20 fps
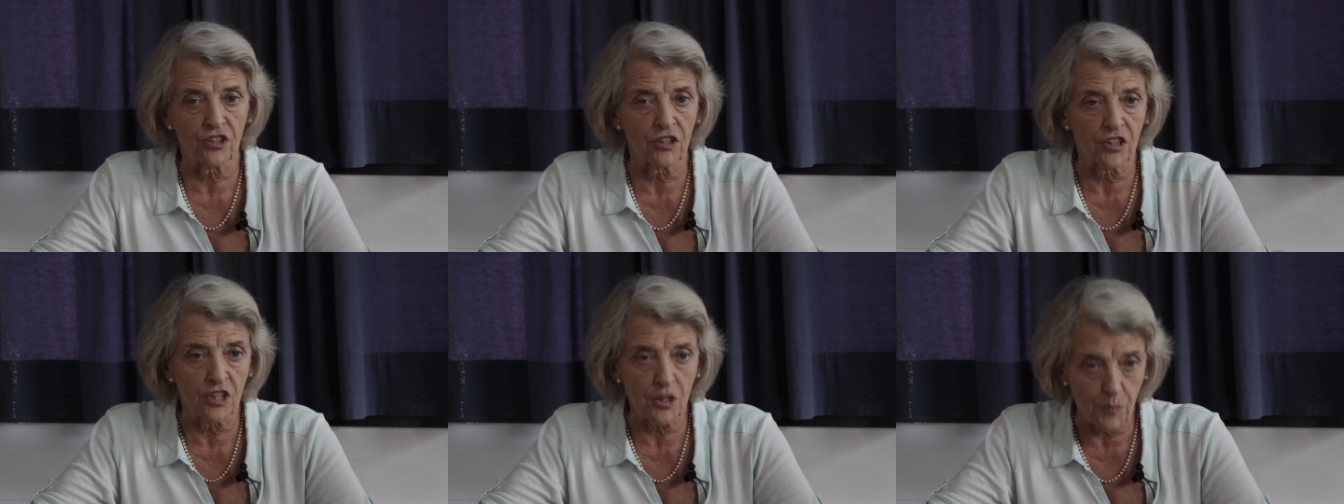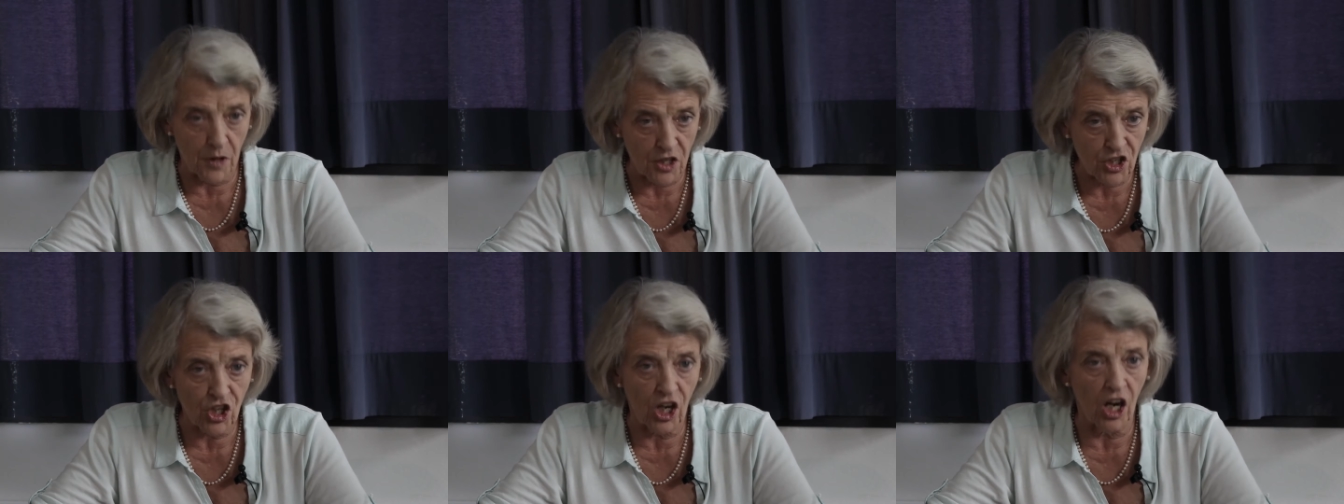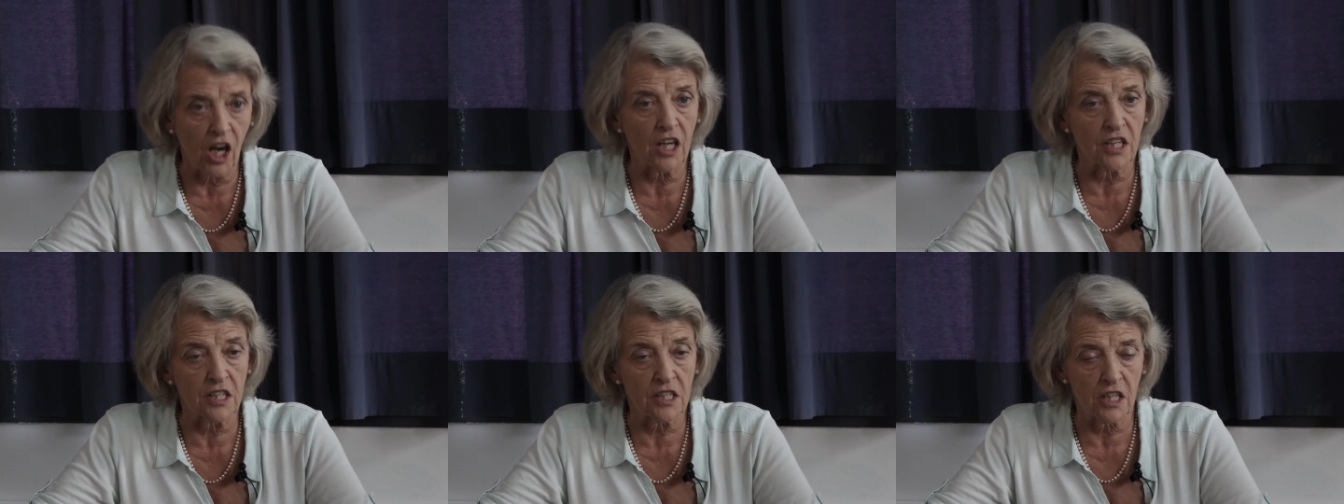and
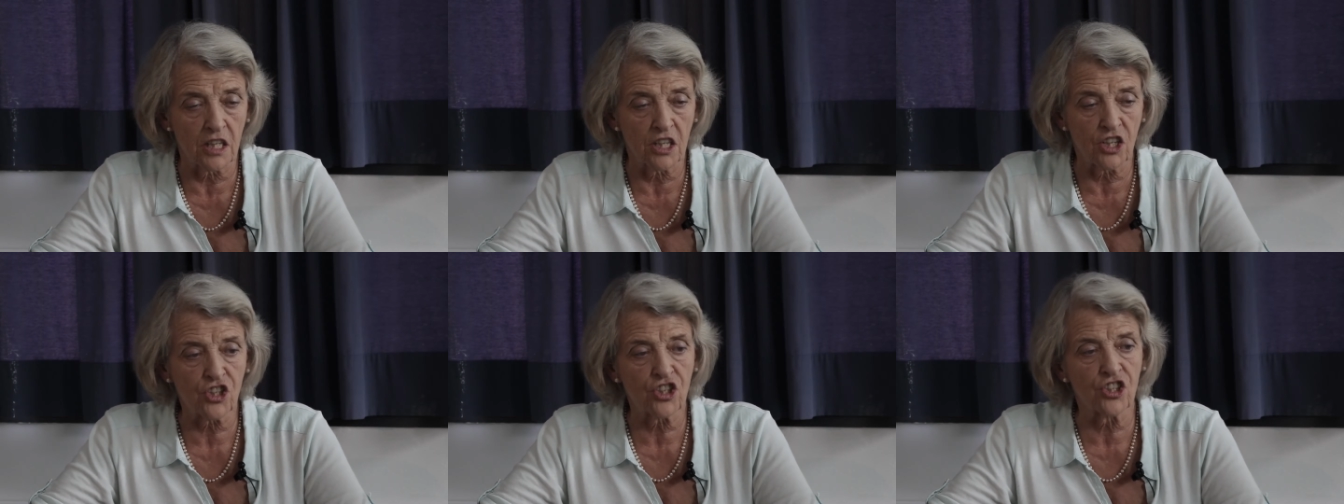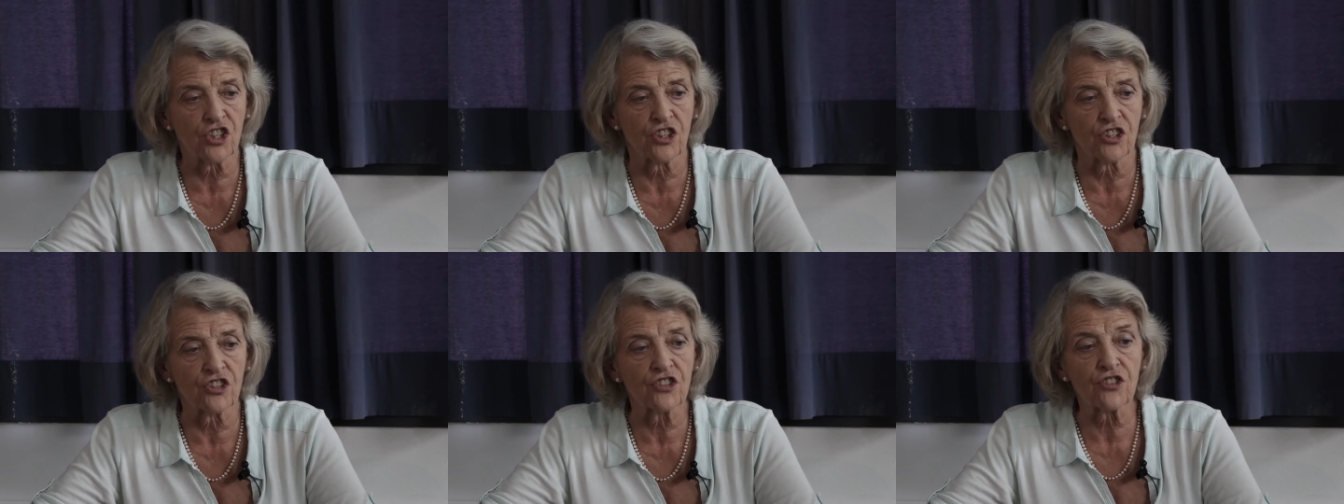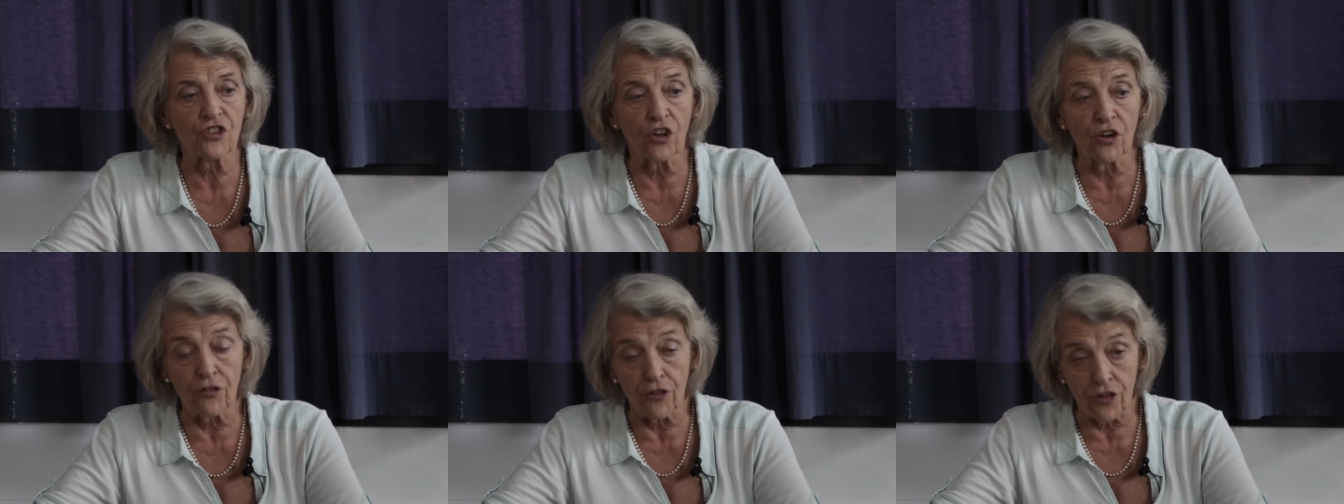specializations
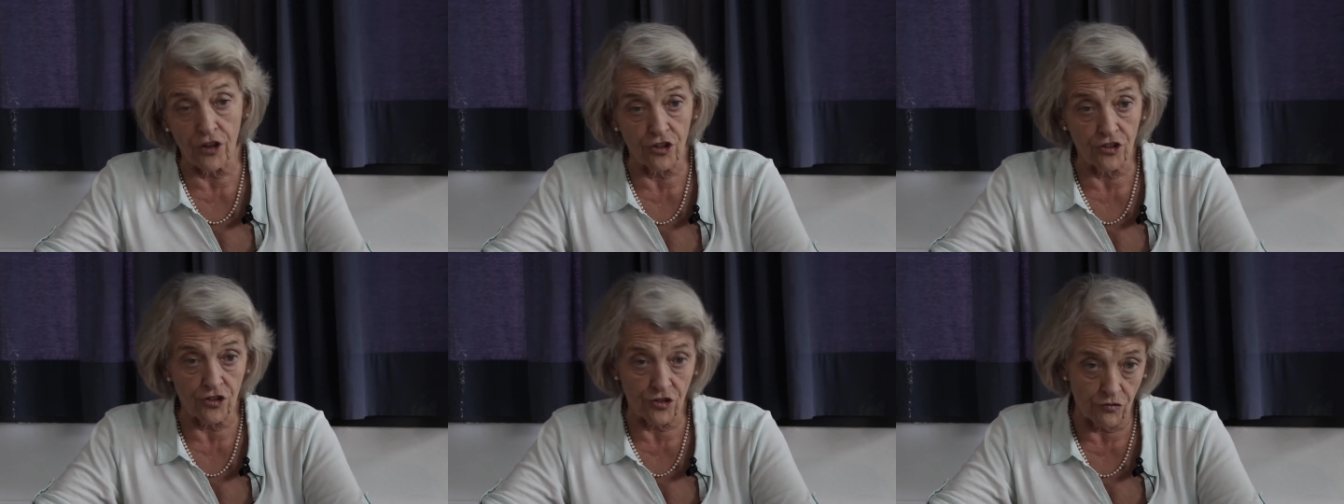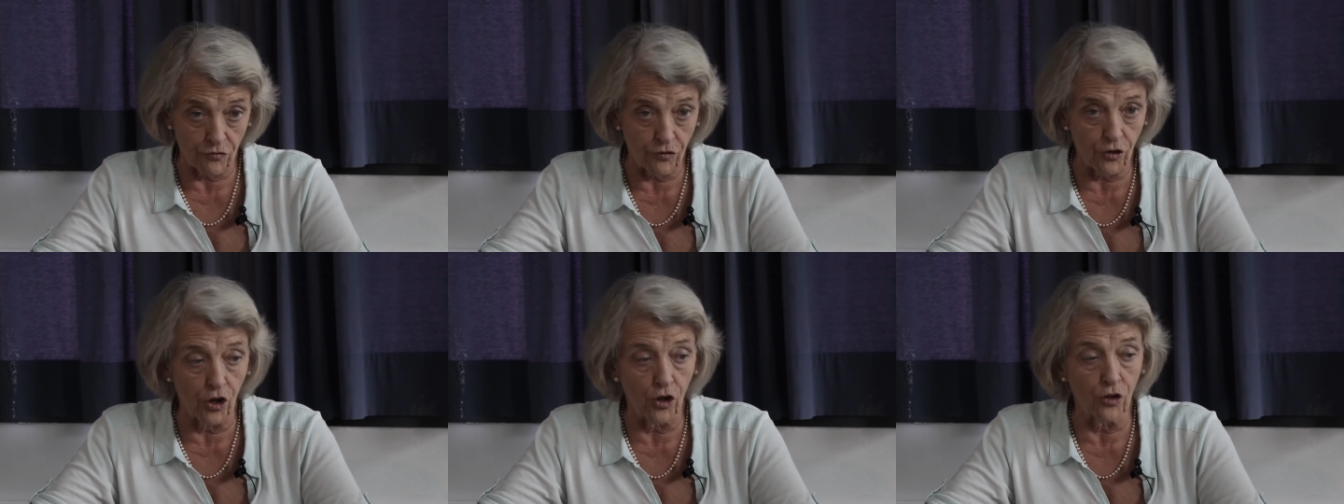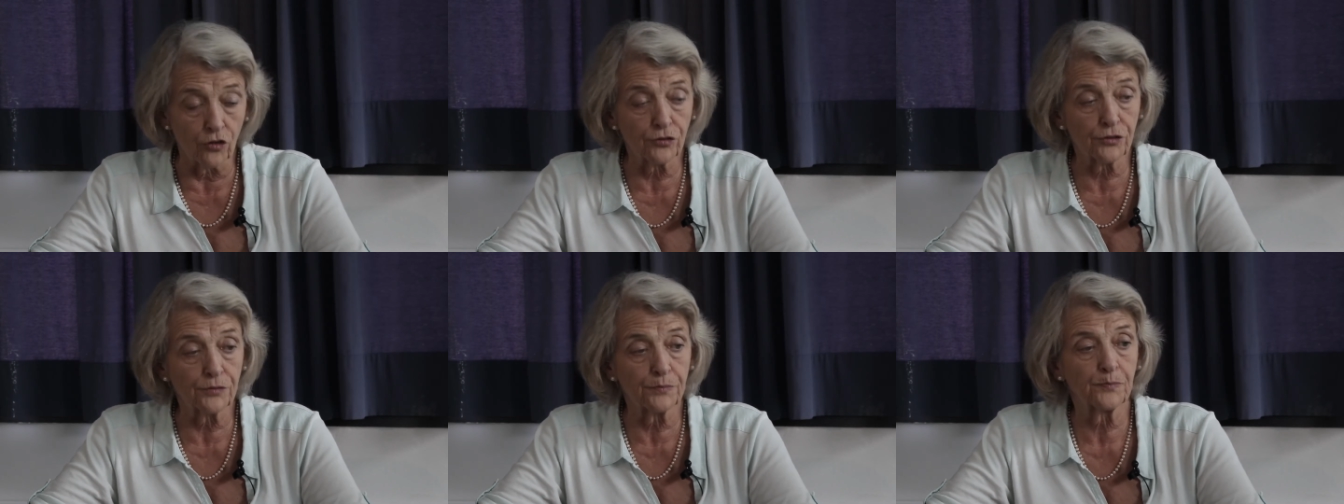of those
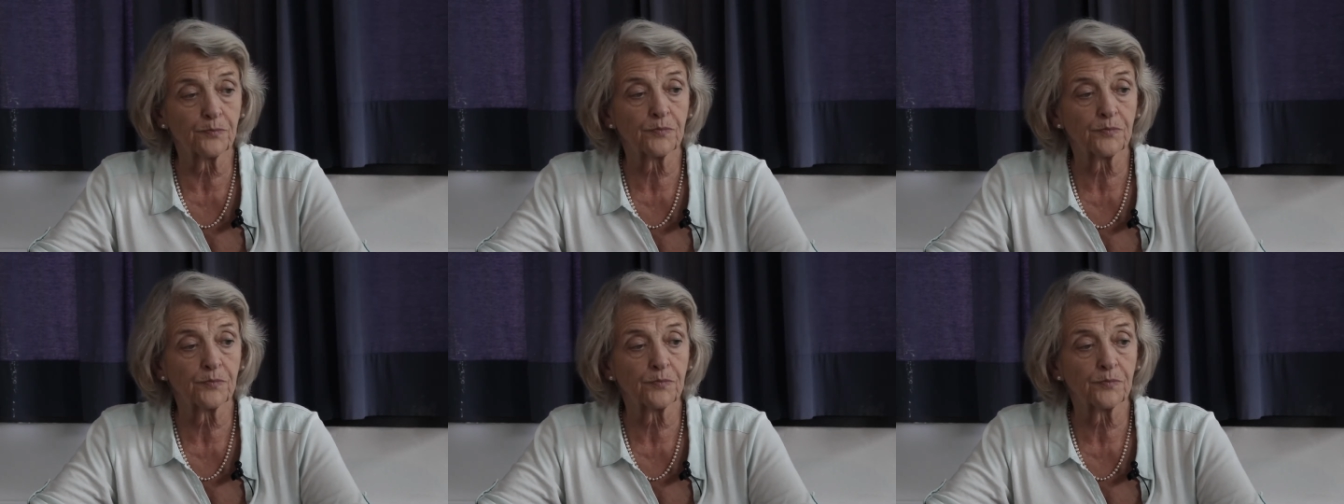involved.